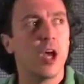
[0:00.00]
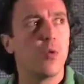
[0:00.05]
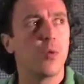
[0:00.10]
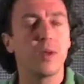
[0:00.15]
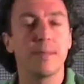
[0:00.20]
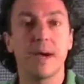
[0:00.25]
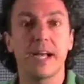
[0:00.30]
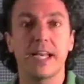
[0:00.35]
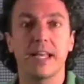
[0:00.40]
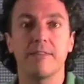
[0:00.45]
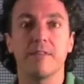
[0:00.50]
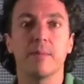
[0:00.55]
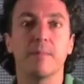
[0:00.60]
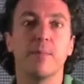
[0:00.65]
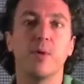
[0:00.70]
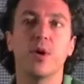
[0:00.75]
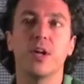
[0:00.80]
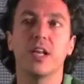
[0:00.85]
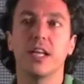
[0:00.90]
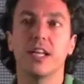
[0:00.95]
We might even
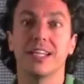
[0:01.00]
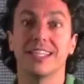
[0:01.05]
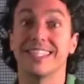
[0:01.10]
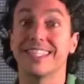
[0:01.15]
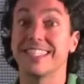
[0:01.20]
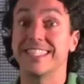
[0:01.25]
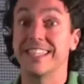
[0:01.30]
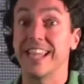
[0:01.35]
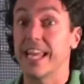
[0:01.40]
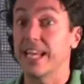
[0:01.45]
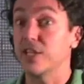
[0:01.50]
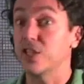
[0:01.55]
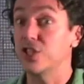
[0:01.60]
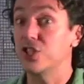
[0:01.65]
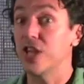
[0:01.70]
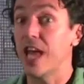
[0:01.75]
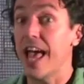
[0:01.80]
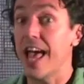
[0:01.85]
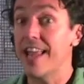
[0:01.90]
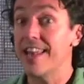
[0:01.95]
put in a snake
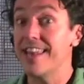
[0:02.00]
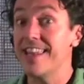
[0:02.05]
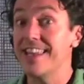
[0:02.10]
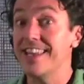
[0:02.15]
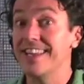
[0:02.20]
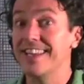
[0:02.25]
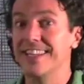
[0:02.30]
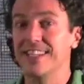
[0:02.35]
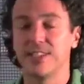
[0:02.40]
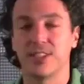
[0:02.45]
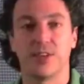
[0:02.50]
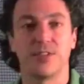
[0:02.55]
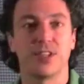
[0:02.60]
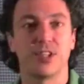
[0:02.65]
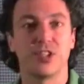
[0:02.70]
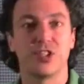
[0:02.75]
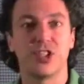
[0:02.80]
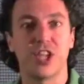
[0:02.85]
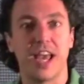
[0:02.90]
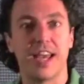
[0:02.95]
shed. So the
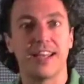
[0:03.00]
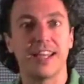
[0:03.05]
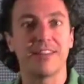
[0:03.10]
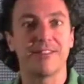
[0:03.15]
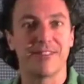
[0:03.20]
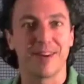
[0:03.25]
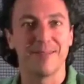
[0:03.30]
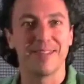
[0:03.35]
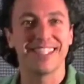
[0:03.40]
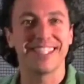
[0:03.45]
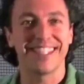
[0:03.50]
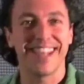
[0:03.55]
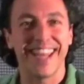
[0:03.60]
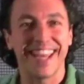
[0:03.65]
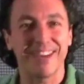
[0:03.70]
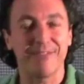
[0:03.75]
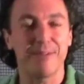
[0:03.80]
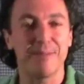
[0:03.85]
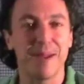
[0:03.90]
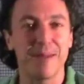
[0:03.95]
shedding from a
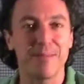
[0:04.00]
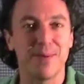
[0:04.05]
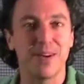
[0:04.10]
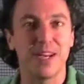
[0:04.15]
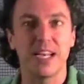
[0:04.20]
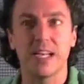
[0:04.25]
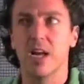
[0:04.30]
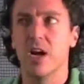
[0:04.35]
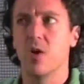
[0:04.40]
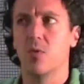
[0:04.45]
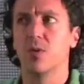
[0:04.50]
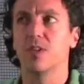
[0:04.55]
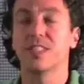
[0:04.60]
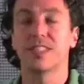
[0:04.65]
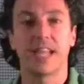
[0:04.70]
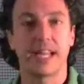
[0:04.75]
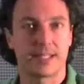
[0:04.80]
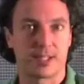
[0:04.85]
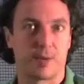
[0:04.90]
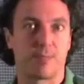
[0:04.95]
snake we might put in. Well,
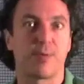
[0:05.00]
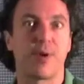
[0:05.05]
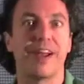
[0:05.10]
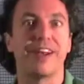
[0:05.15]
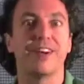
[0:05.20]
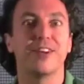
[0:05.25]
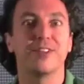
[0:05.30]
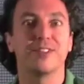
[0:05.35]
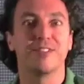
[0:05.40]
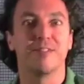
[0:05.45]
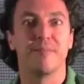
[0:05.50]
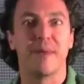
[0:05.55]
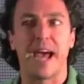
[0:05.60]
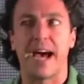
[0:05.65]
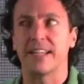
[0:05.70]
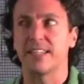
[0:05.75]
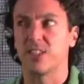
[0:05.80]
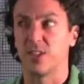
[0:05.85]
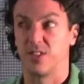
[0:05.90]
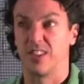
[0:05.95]
snakes are predators of
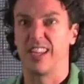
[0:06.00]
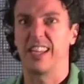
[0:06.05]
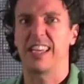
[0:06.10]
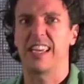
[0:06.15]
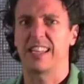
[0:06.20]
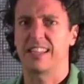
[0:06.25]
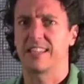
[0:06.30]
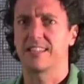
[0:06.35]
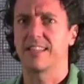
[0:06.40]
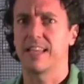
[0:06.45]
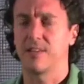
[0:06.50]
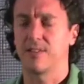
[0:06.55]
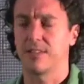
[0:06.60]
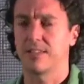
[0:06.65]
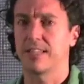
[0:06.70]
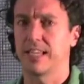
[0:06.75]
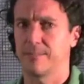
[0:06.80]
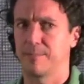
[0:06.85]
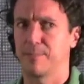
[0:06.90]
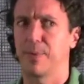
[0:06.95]
bats, so they
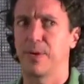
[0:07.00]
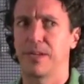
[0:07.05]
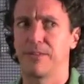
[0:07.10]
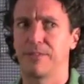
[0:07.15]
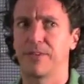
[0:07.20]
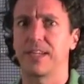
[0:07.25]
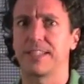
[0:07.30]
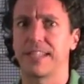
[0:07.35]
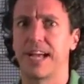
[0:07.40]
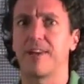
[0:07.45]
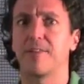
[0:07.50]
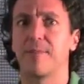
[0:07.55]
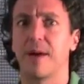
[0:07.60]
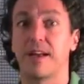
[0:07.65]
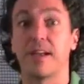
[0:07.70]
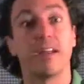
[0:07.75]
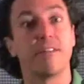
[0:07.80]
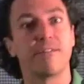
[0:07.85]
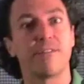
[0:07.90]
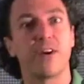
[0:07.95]
get pretty freaked out
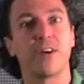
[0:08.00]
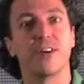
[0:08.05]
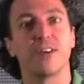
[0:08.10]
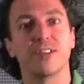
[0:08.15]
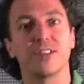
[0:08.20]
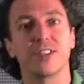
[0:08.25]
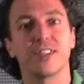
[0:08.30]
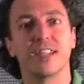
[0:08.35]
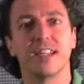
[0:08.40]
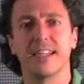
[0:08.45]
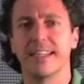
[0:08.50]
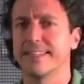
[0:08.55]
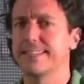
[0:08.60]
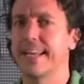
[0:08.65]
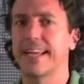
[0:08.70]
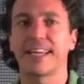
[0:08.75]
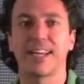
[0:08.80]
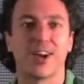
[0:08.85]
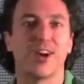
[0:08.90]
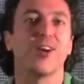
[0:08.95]
about it at first. It's
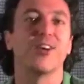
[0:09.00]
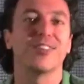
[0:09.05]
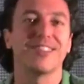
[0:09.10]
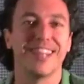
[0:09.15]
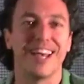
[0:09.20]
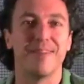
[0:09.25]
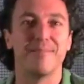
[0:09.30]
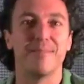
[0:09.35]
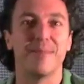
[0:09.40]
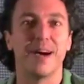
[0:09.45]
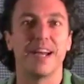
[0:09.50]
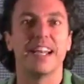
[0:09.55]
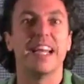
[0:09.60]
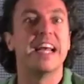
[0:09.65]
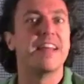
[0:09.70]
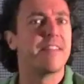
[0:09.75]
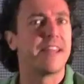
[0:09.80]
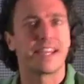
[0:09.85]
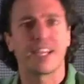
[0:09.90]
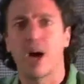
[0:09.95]
not going to hurt them, but
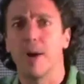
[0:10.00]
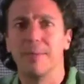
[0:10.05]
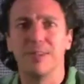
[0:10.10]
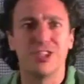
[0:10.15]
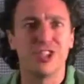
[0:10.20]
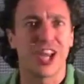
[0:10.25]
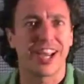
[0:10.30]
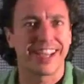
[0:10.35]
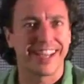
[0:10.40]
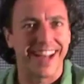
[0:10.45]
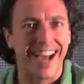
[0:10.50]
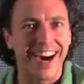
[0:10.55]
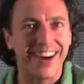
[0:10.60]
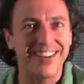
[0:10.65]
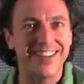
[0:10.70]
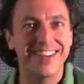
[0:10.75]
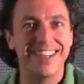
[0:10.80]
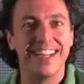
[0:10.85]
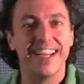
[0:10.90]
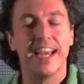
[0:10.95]
they come and check it
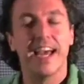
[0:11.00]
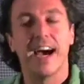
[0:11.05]
out.